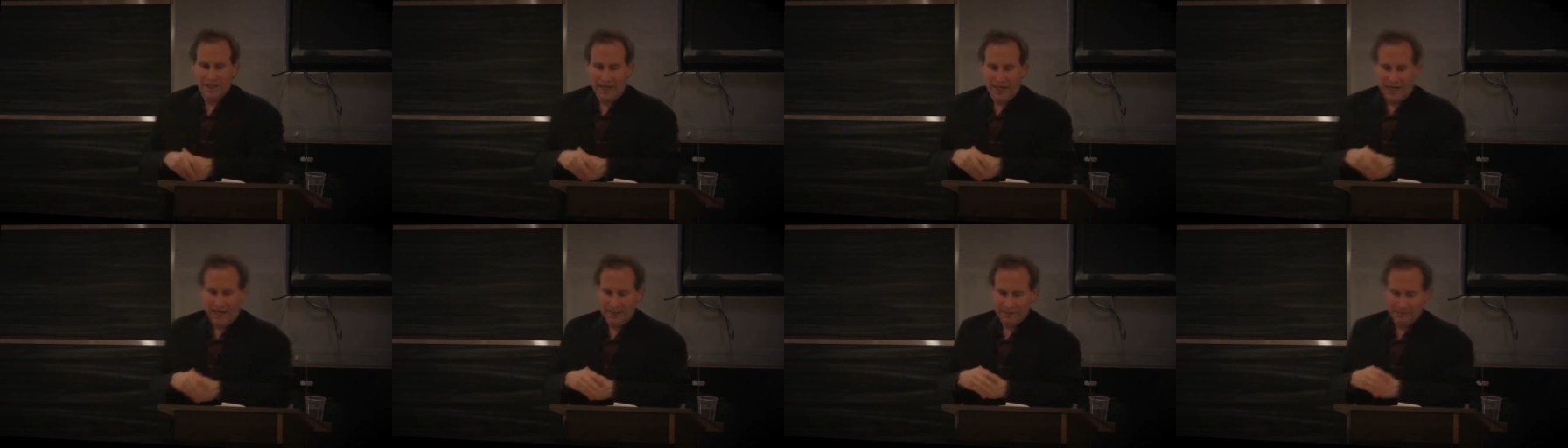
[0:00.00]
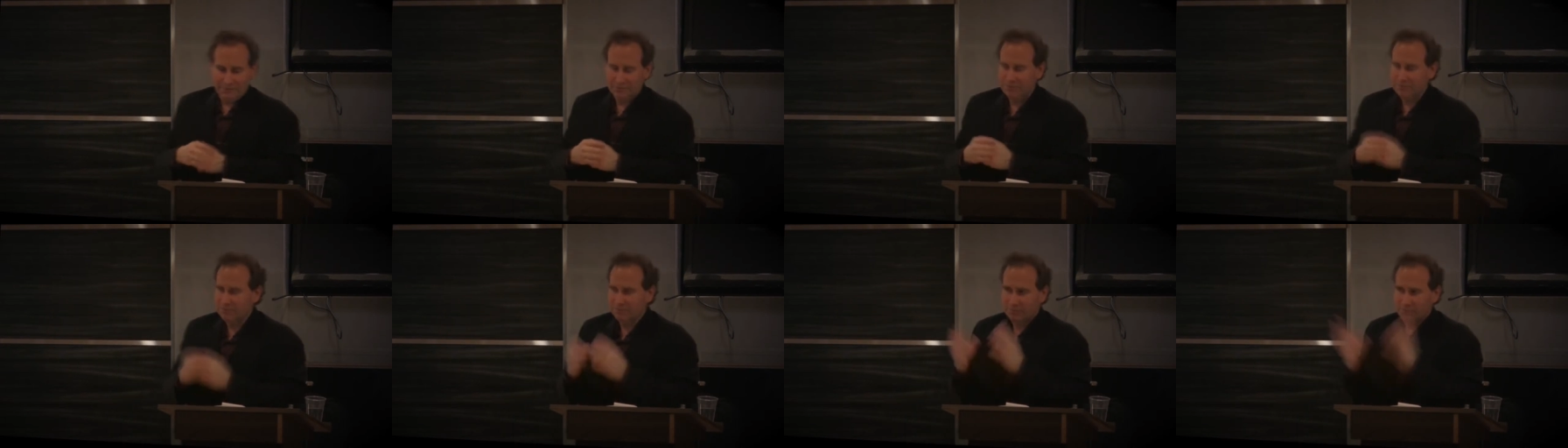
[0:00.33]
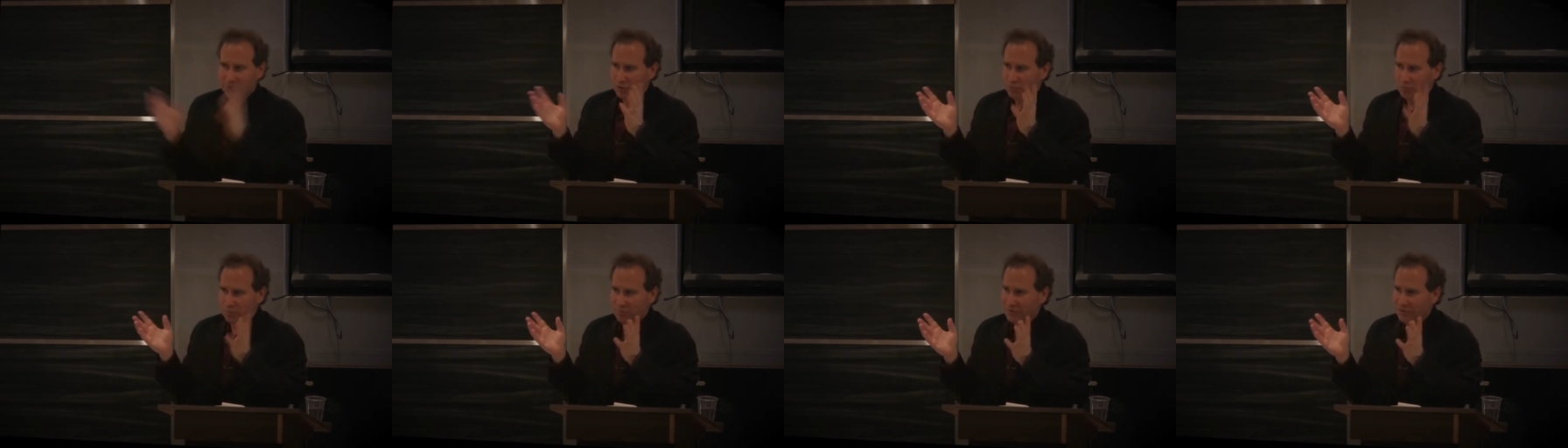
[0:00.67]
And
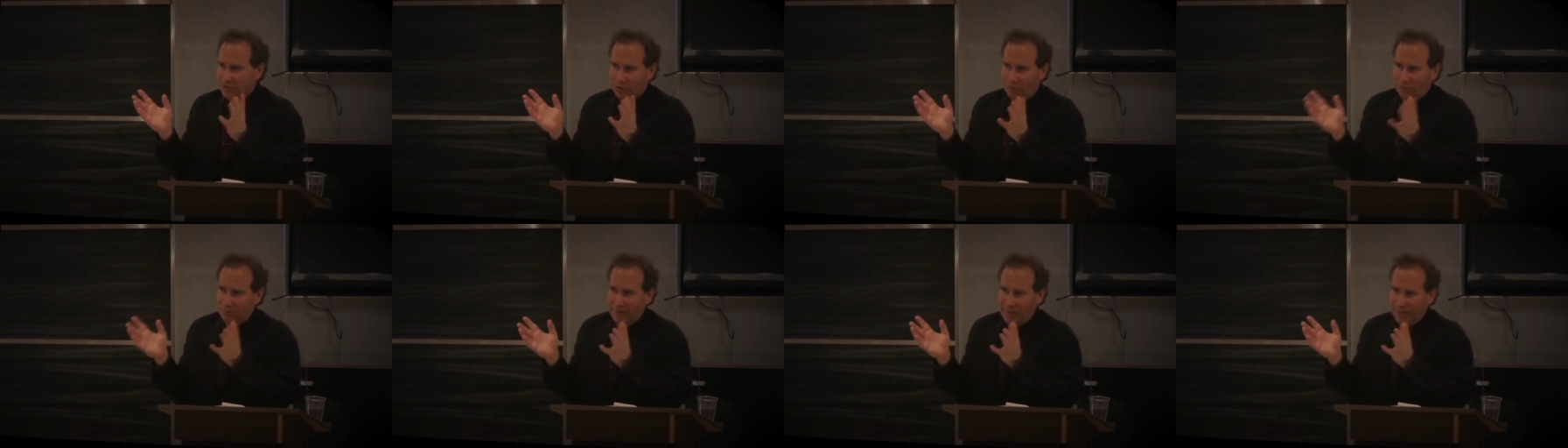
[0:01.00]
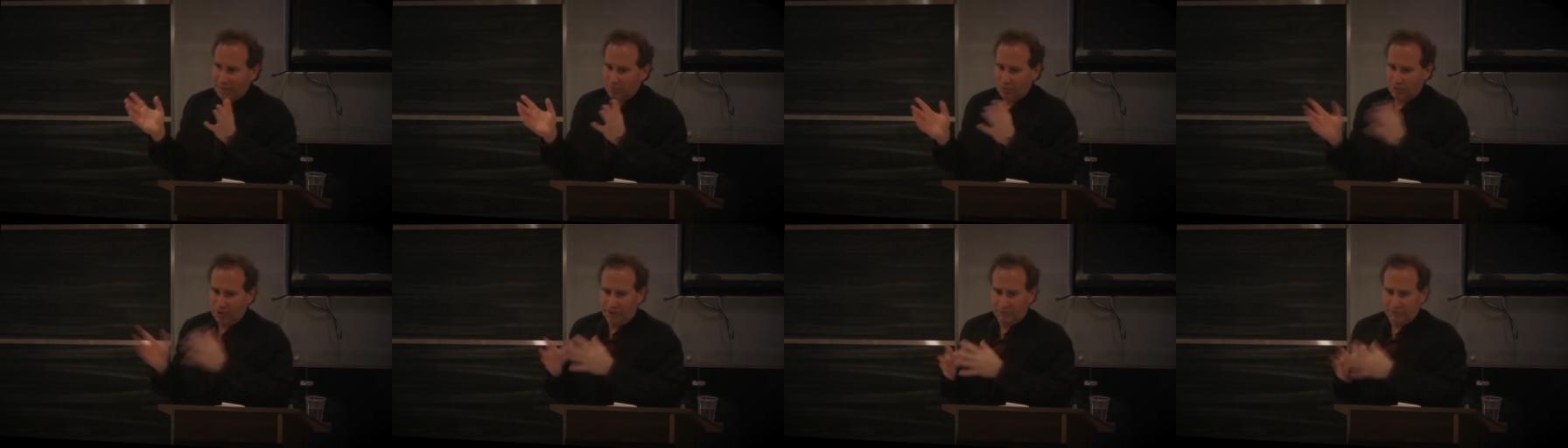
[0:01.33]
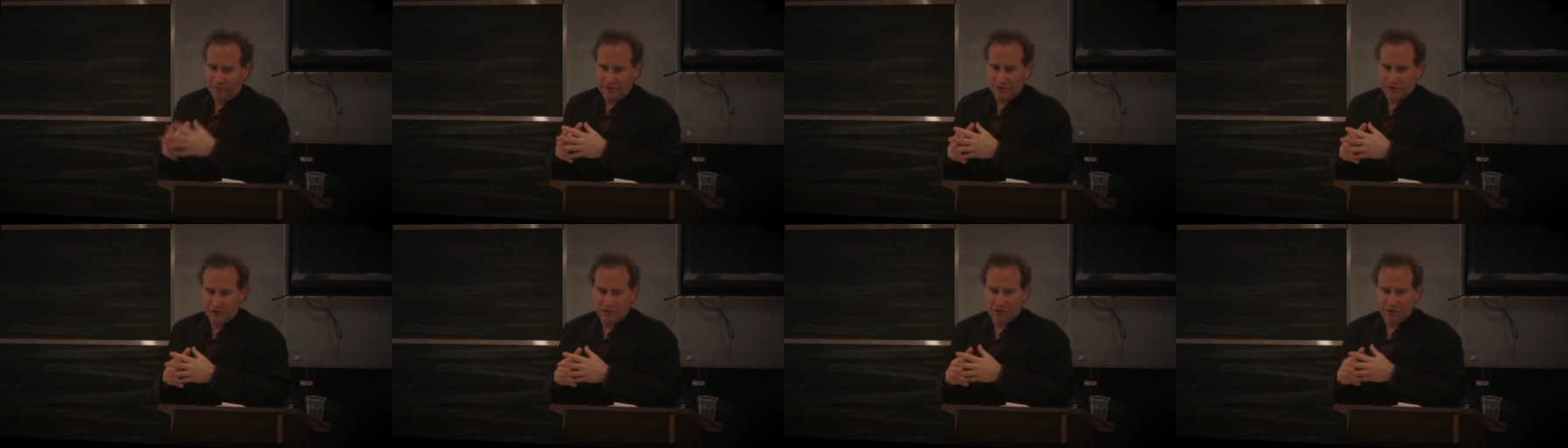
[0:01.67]
most movies don't make
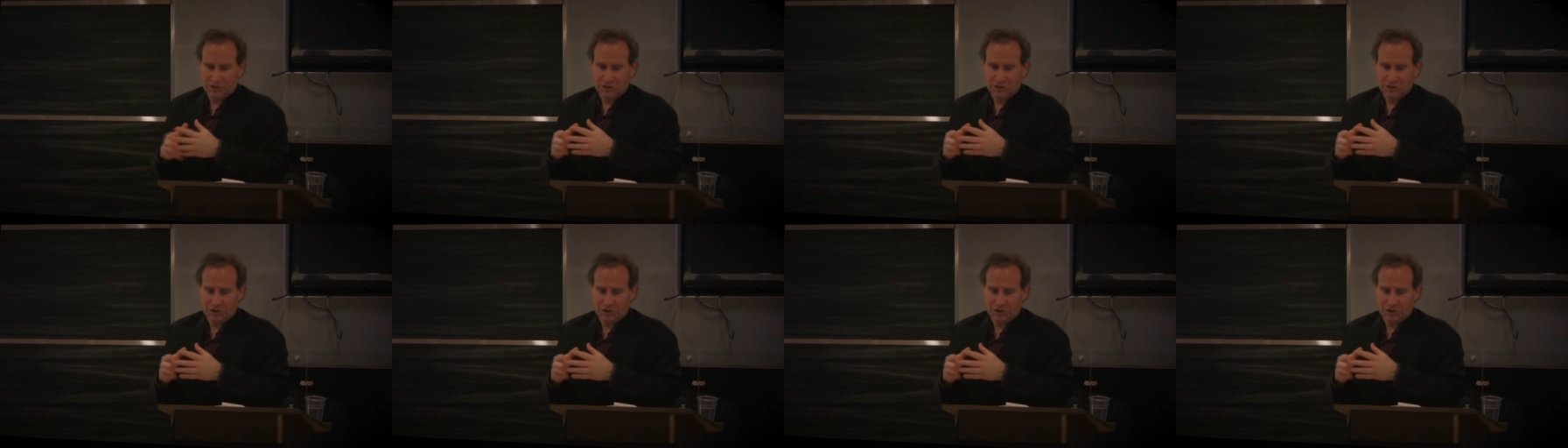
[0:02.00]
profits.